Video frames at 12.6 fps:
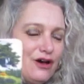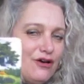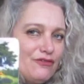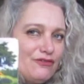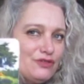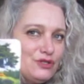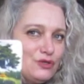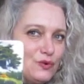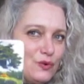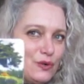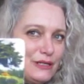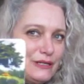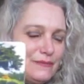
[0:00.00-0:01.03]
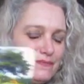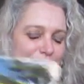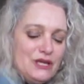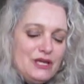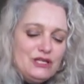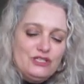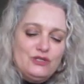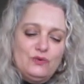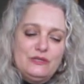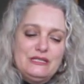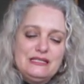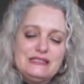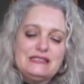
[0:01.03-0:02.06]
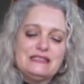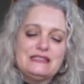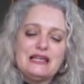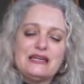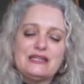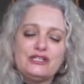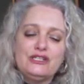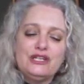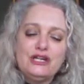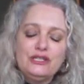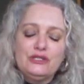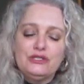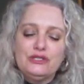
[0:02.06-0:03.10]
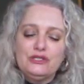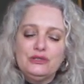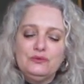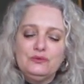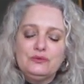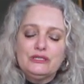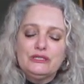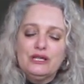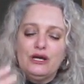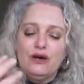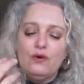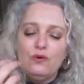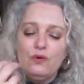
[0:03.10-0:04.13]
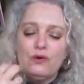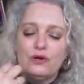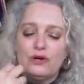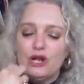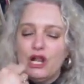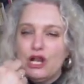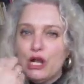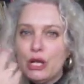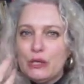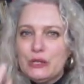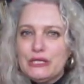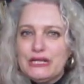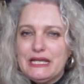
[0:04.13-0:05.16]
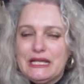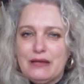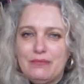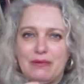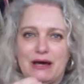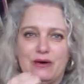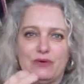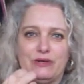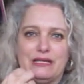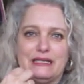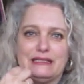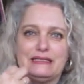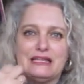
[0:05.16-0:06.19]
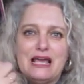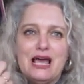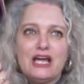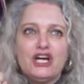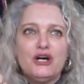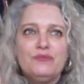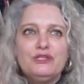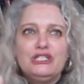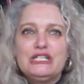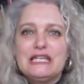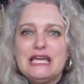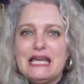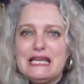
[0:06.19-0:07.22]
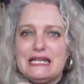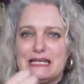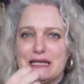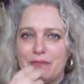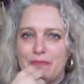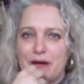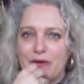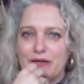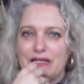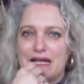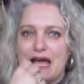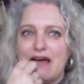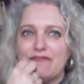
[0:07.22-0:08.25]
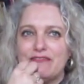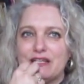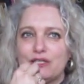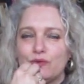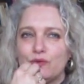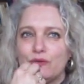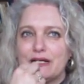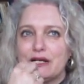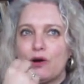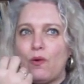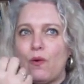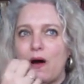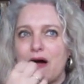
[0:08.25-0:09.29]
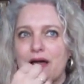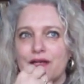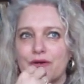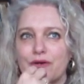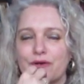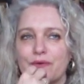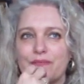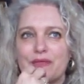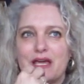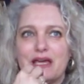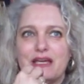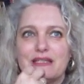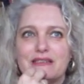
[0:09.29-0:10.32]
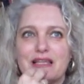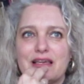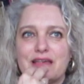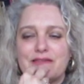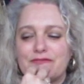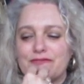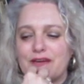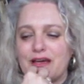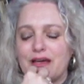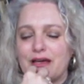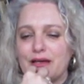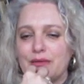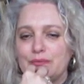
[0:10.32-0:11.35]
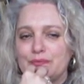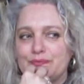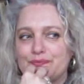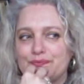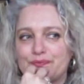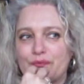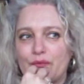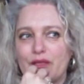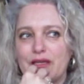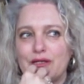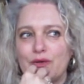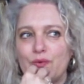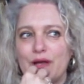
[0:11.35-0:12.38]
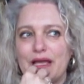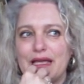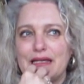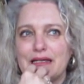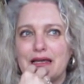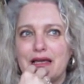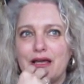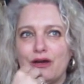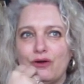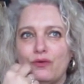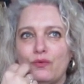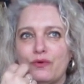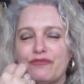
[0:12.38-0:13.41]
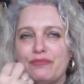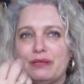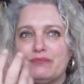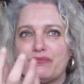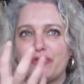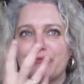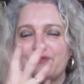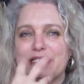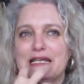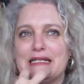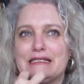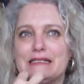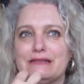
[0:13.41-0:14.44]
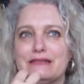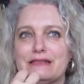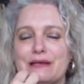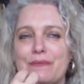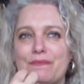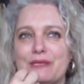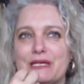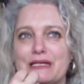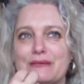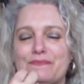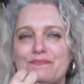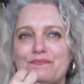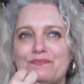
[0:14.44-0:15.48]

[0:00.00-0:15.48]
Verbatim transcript: of Sword. So this is like another news or learning about it, communicating about it, having to inquire. It's like if, um, in a way, we've been presented something